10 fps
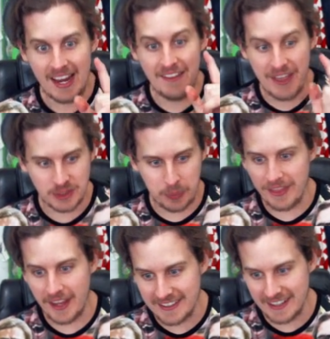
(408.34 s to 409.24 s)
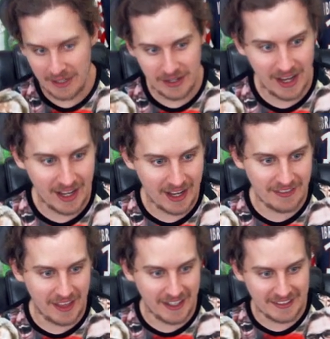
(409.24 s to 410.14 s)
in this one than he did in uh,
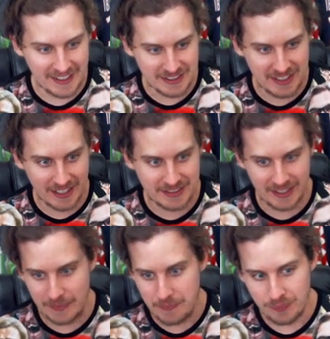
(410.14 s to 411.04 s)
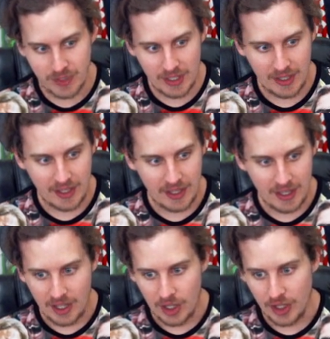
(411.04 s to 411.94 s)
than he did in 16
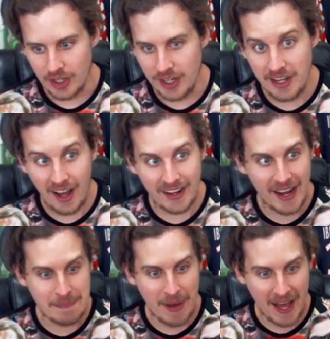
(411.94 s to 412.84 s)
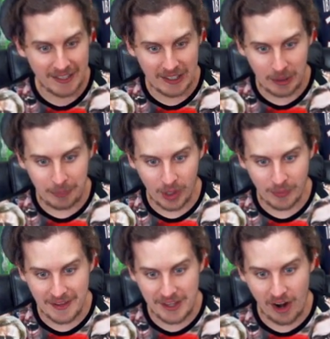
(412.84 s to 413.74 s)
not a bad little pull
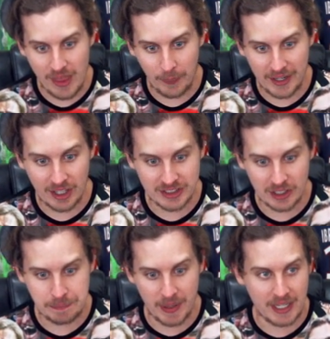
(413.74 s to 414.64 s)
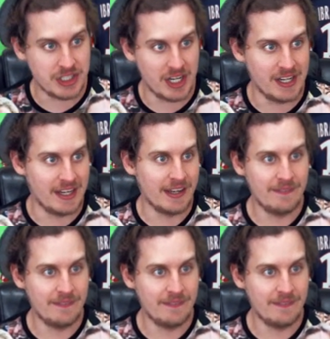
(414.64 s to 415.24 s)
right there. And then we get ourselves Piccaccini.